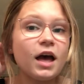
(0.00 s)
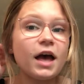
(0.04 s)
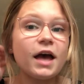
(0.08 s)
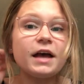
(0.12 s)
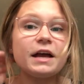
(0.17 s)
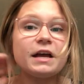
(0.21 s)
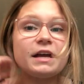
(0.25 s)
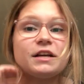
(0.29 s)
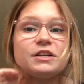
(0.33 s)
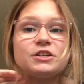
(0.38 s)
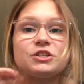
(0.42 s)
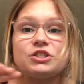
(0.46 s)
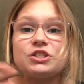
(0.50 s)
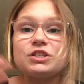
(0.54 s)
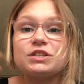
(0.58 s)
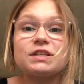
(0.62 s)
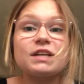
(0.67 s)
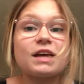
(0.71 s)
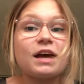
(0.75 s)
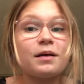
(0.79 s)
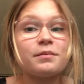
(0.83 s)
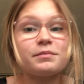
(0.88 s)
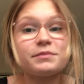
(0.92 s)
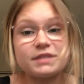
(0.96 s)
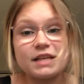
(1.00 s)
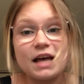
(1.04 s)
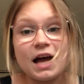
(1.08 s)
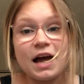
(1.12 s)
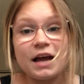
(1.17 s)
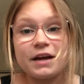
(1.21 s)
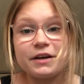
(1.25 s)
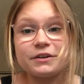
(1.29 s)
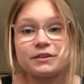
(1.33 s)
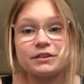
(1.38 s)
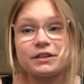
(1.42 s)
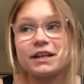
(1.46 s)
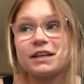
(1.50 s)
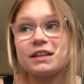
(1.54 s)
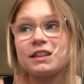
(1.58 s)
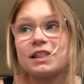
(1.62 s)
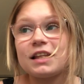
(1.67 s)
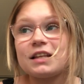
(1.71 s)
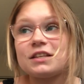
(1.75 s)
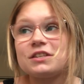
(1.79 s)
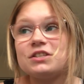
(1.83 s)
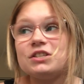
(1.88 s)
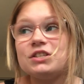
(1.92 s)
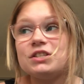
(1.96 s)
It's just like, I'm tired. Like,
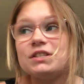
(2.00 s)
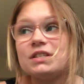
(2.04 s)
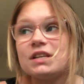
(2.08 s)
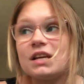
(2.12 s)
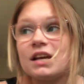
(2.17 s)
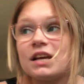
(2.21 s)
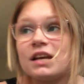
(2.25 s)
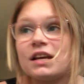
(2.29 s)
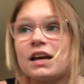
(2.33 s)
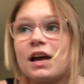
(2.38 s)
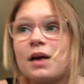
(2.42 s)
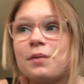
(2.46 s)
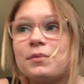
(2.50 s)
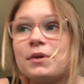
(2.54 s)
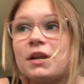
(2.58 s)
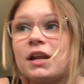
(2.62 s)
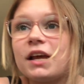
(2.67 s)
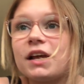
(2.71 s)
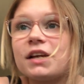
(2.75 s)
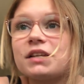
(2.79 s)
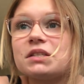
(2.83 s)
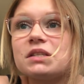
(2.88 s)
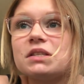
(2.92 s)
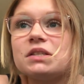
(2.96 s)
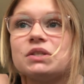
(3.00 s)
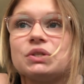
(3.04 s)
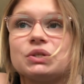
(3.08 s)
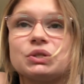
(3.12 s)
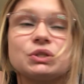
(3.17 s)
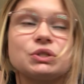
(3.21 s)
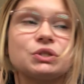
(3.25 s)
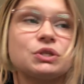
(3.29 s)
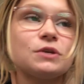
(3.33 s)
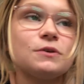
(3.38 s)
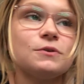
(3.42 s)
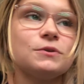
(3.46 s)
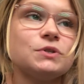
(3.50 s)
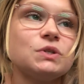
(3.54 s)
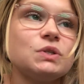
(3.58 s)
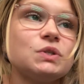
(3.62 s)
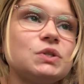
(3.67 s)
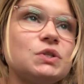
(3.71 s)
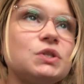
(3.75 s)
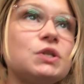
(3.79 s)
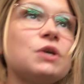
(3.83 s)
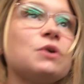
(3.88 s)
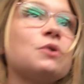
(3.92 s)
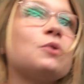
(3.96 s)
that's just it. I mean, I guess it's excuses
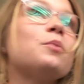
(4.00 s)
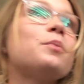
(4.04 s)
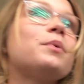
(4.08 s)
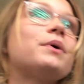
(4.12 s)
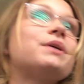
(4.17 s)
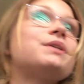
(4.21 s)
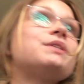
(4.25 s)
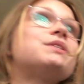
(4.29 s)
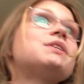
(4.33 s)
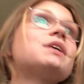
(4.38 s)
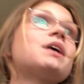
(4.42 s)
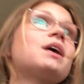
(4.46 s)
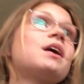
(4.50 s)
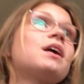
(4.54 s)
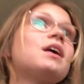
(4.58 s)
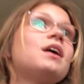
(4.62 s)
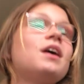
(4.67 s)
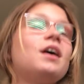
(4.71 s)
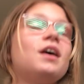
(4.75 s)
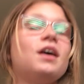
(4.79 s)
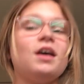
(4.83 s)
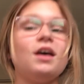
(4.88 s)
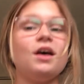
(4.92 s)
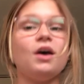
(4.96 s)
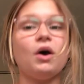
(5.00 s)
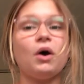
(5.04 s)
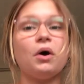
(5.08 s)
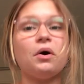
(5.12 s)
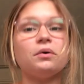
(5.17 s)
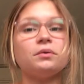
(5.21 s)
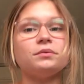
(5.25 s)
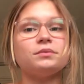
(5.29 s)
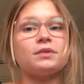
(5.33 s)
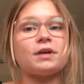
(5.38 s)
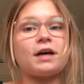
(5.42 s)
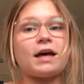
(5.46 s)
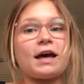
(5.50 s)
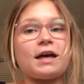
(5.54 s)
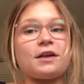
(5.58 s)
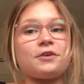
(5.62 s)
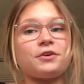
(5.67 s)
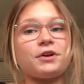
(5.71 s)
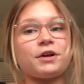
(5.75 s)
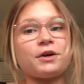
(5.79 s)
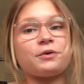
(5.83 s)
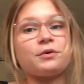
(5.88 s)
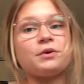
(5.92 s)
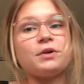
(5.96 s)
too, but it's like, I don't
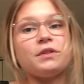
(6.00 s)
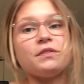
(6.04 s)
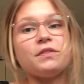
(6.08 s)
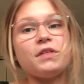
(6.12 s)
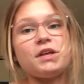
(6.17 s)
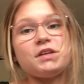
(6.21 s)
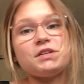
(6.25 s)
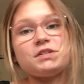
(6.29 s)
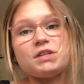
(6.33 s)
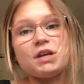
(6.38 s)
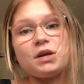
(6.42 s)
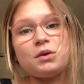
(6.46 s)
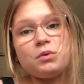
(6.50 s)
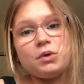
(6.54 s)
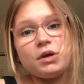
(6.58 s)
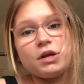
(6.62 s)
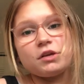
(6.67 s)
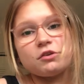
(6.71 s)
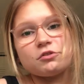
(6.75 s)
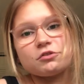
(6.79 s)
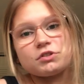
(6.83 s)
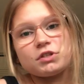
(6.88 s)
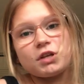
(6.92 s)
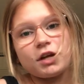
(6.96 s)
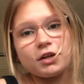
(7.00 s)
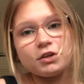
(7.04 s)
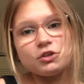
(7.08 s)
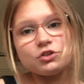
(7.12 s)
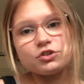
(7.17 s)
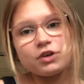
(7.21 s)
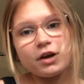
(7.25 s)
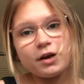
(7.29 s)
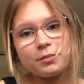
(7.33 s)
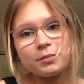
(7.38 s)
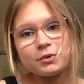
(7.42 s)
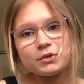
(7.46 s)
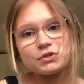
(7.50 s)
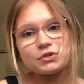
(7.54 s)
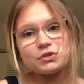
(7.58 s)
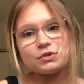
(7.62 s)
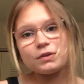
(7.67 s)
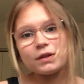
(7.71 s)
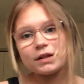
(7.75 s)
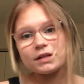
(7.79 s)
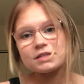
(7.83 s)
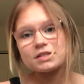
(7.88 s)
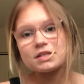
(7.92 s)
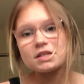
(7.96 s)
know. They say in your second trimester,
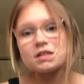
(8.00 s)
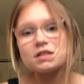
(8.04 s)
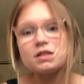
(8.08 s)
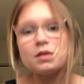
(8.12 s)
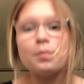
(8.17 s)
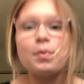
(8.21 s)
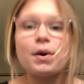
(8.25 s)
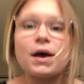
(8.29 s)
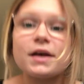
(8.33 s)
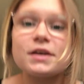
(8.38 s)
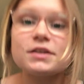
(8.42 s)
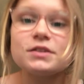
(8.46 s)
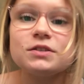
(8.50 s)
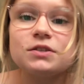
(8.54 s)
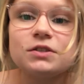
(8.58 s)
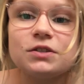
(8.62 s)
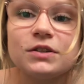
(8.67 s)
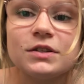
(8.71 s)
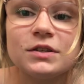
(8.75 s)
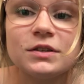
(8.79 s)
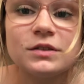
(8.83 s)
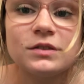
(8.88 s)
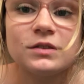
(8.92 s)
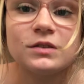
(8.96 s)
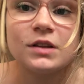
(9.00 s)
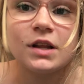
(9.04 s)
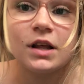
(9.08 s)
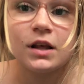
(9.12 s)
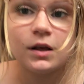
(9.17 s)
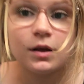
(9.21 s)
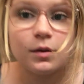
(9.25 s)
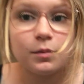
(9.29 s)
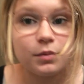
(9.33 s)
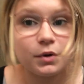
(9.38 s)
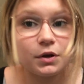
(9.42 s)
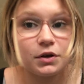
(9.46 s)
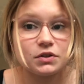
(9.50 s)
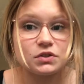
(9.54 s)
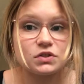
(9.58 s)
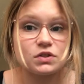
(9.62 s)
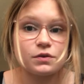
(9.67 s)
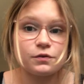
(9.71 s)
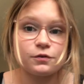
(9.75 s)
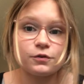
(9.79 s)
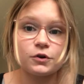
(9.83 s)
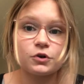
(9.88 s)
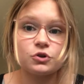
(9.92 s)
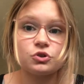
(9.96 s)
that's like the best. Because the
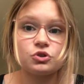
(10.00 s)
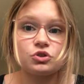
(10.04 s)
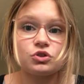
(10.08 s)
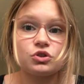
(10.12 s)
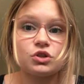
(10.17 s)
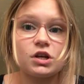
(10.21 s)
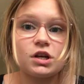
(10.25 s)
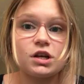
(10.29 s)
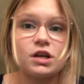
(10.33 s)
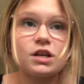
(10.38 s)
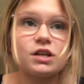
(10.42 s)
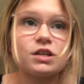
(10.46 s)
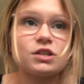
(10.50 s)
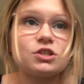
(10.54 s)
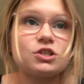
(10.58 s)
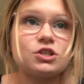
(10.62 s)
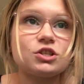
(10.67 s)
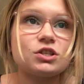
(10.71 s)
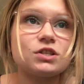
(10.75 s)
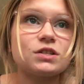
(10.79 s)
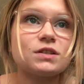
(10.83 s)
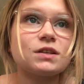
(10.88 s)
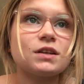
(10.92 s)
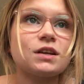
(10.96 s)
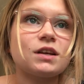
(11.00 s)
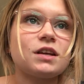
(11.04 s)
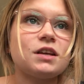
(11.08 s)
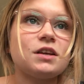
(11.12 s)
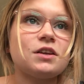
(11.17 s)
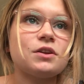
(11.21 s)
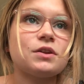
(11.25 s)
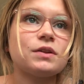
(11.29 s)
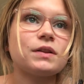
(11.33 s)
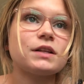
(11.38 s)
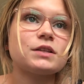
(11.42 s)
first, it's just like, you know,